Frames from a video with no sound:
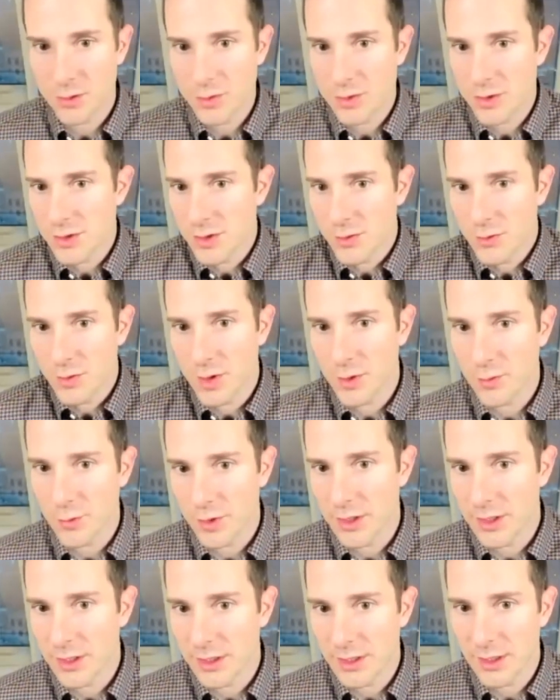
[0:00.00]
which is a great way
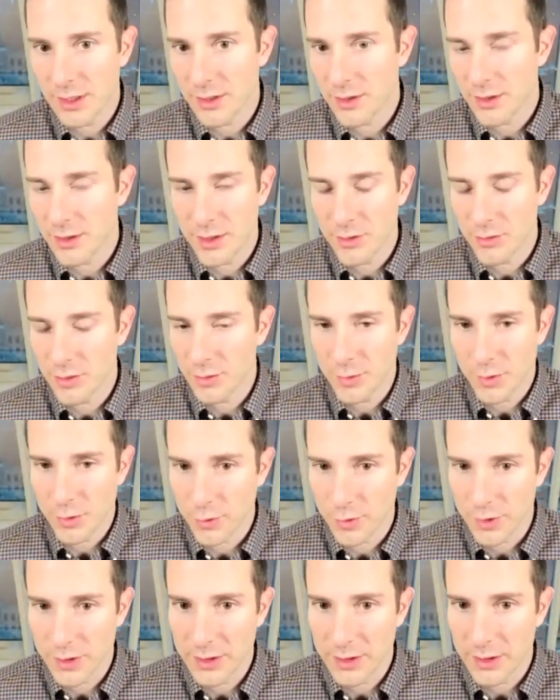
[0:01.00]
to get interim
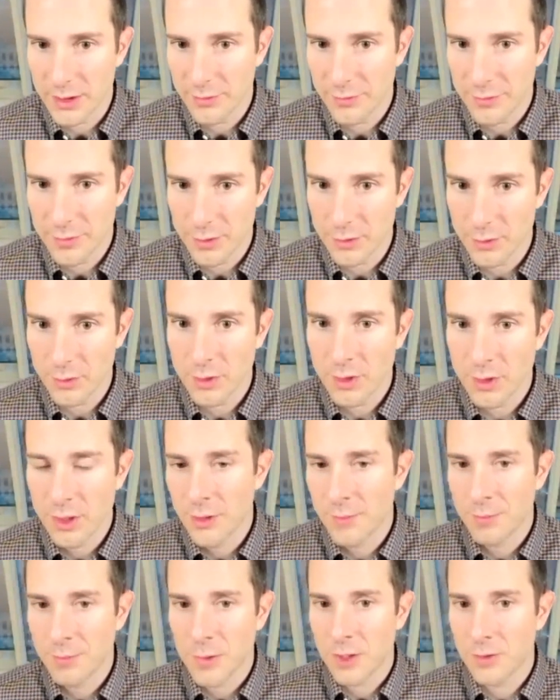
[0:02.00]
liquidity if you
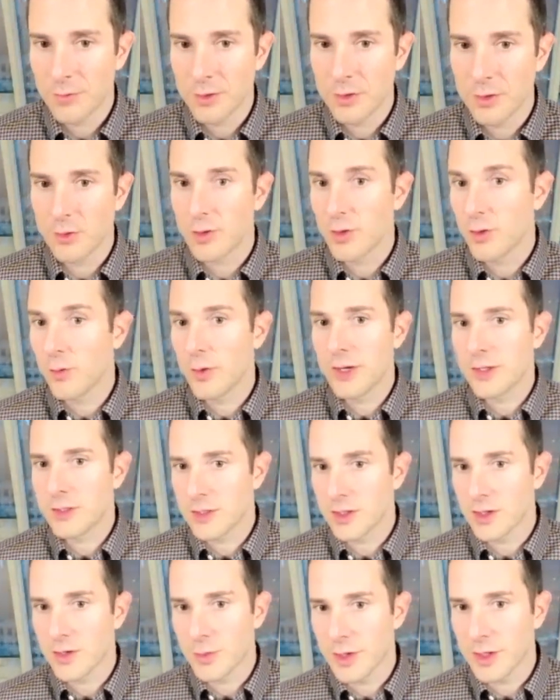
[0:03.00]
if you don't want to wait
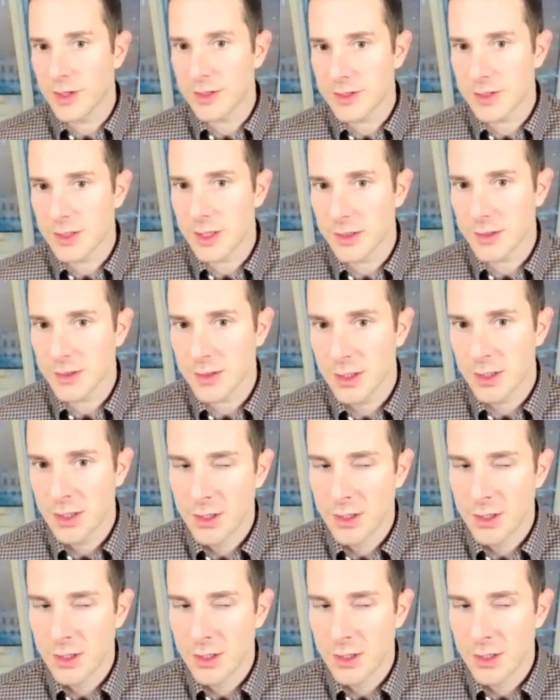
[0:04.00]
until the painting sells.